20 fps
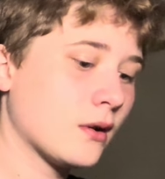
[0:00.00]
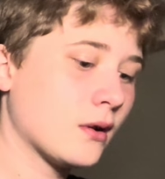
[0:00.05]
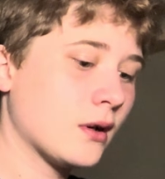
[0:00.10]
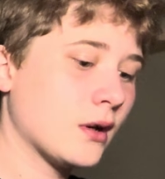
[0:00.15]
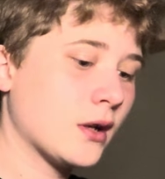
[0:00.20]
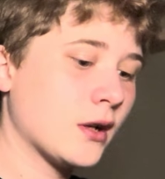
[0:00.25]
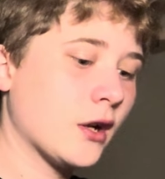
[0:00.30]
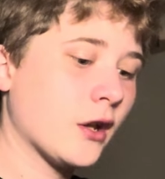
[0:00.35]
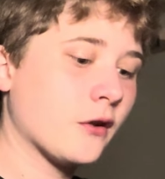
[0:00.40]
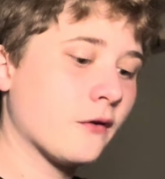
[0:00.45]

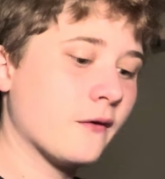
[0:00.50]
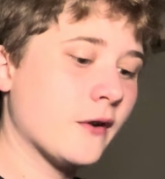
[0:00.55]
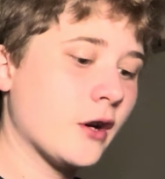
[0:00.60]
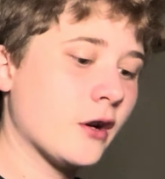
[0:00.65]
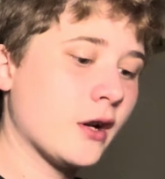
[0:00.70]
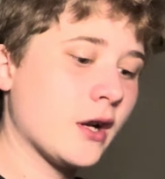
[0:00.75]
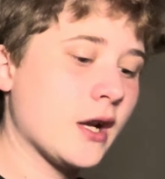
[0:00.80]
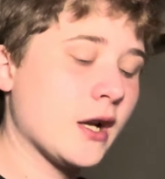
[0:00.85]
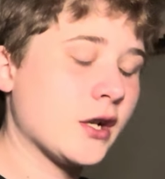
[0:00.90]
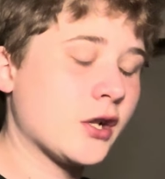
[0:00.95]
another
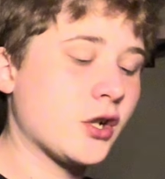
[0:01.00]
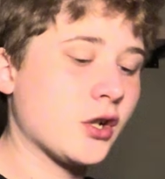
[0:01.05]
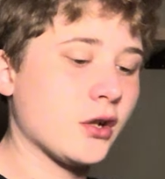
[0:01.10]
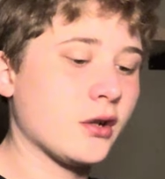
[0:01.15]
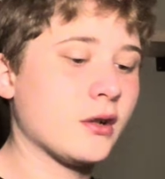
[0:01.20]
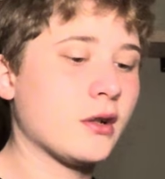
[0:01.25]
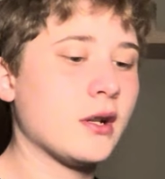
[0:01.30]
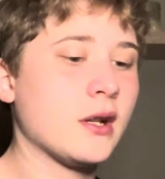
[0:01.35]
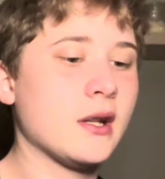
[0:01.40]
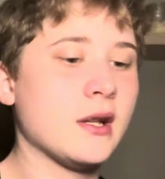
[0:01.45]

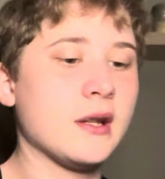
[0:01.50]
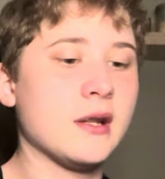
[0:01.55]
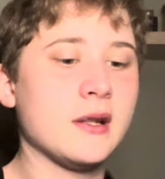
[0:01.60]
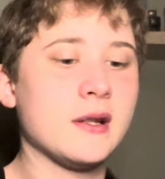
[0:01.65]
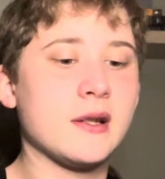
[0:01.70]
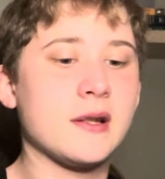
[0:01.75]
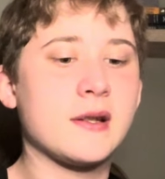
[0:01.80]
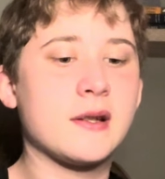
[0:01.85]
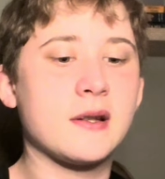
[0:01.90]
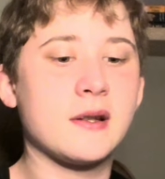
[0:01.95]
variation
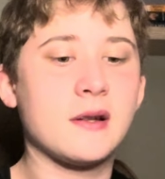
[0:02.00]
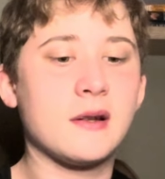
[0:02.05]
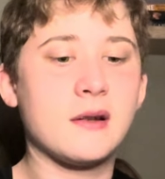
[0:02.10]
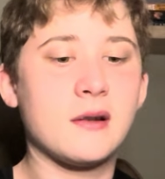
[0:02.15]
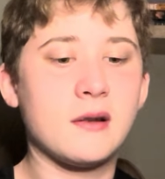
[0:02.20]
is